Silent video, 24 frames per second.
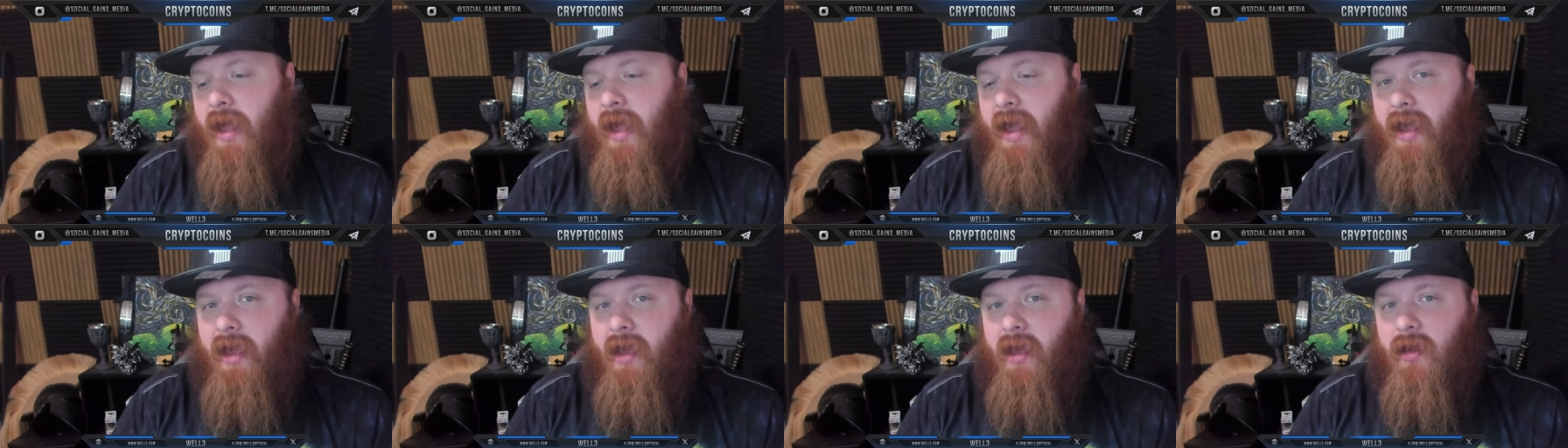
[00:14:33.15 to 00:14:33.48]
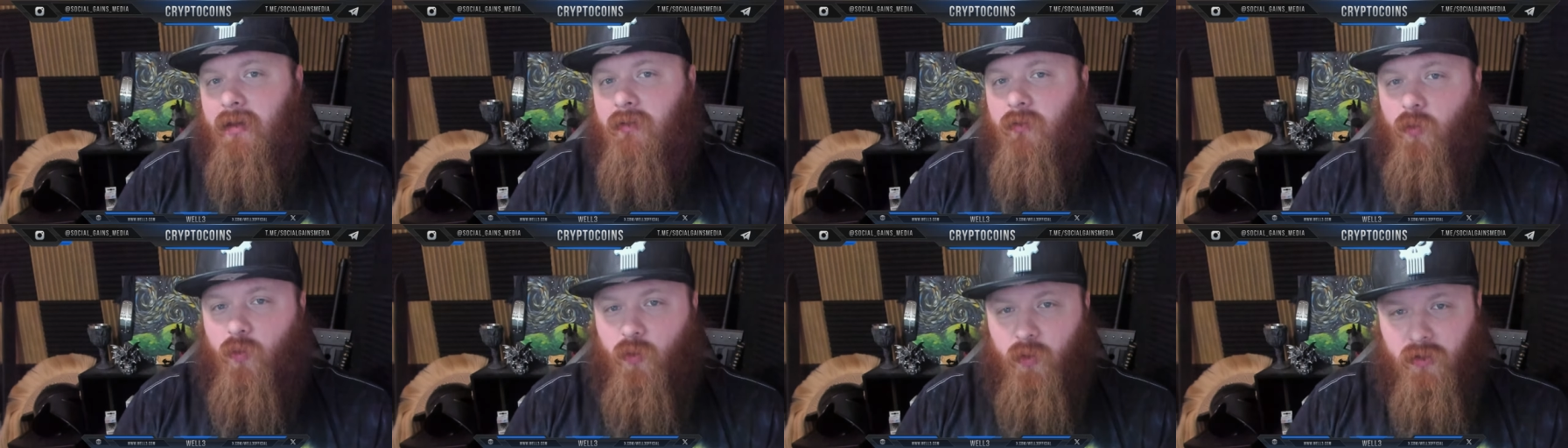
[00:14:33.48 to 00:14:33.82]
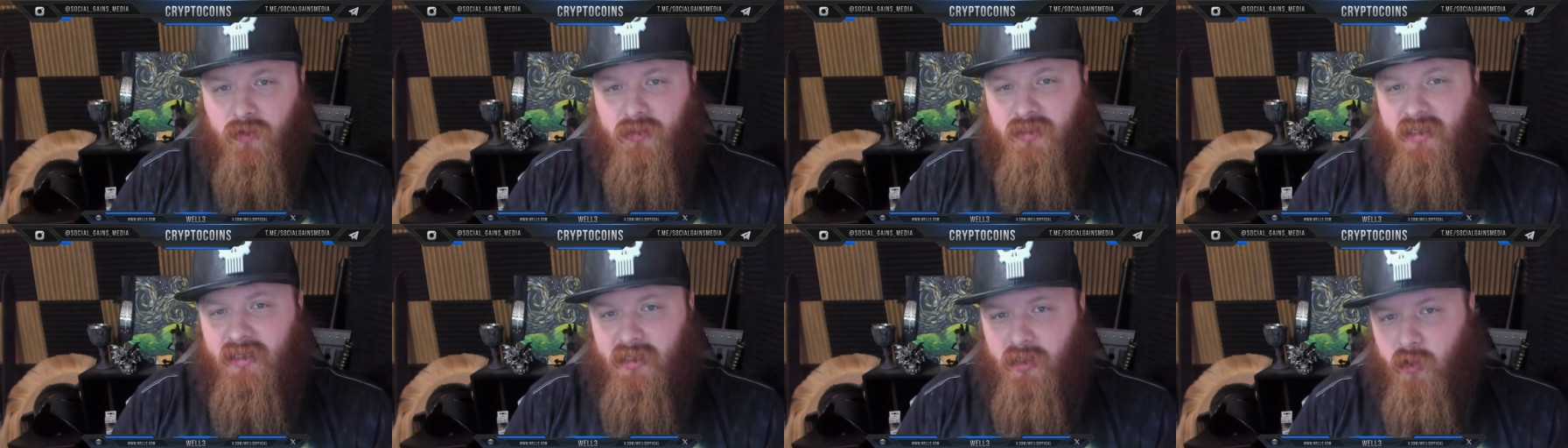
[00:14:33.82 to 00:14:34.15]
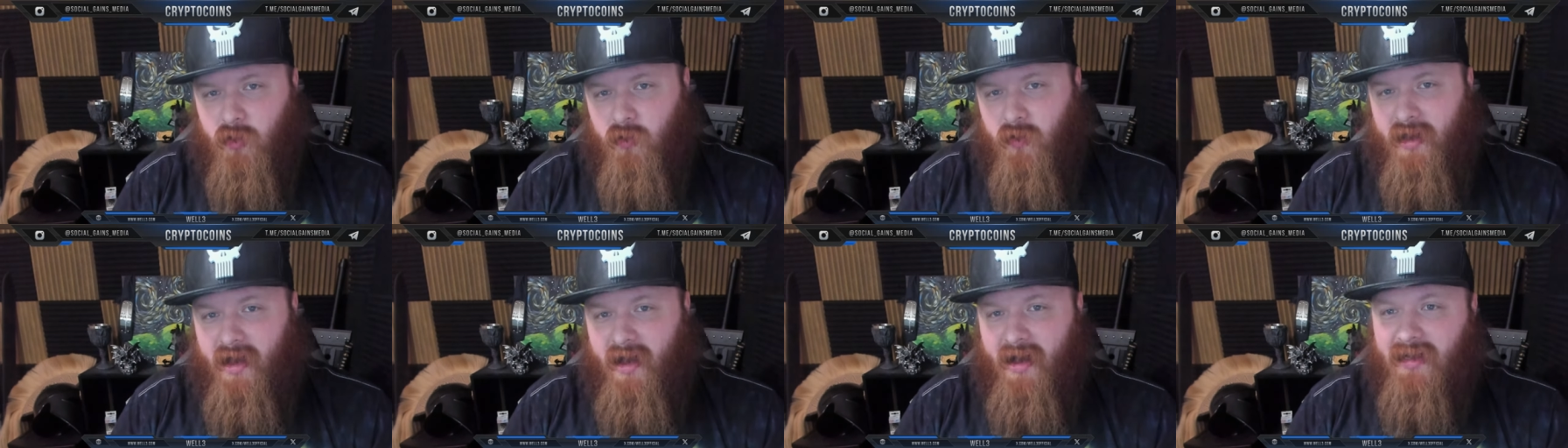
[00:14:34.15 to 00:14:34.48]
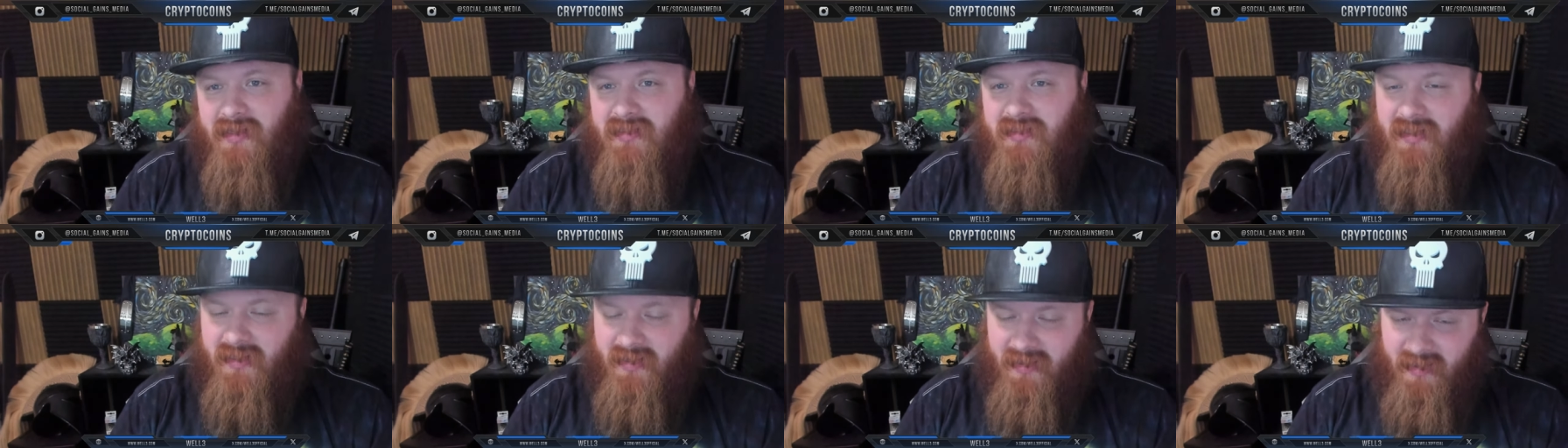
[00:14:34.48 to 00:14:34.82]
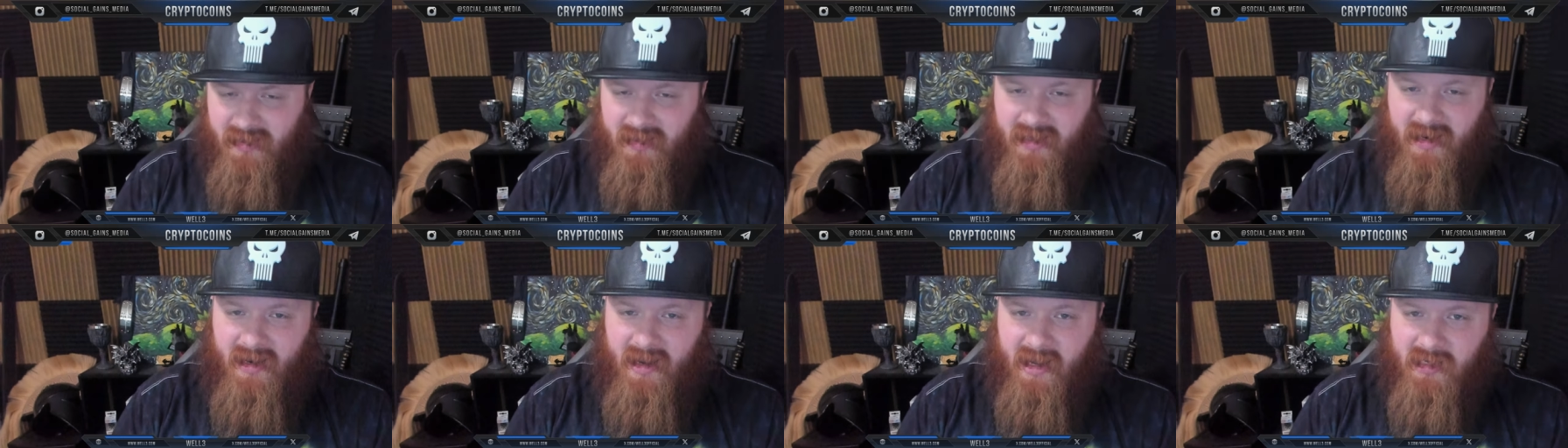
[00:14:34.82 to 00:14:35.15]
and we'll see you guys
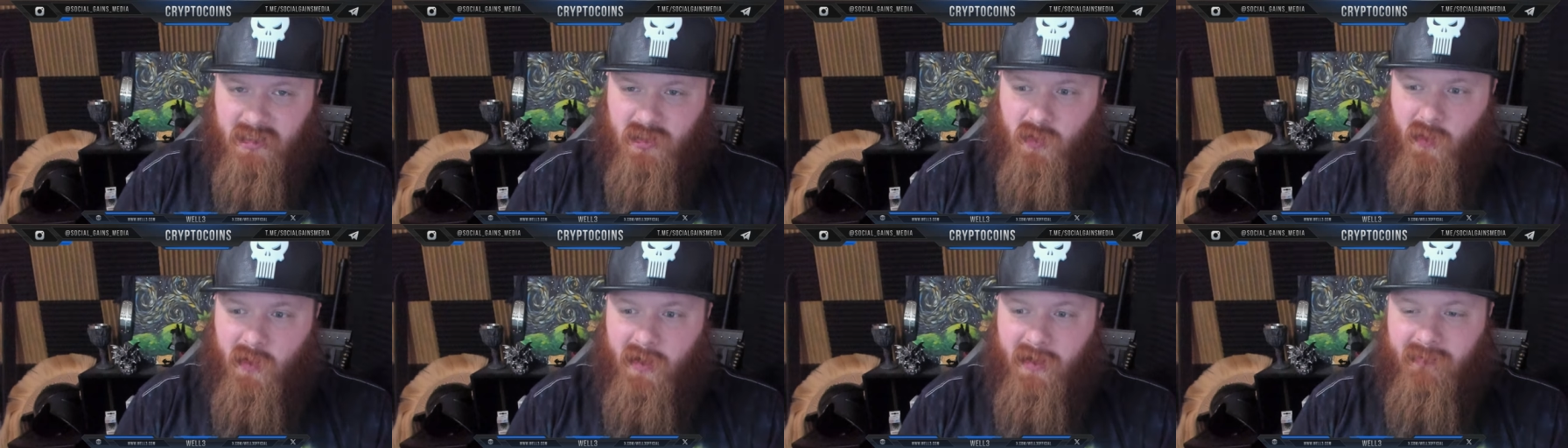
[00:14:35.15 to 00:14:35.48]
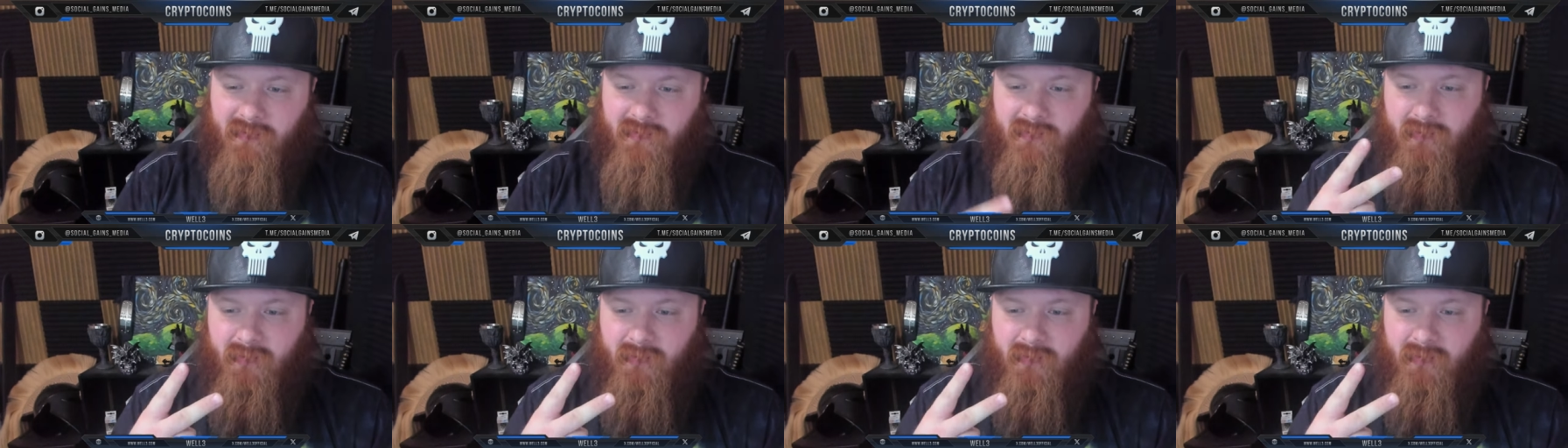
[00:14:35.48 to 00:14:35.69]
in the next one.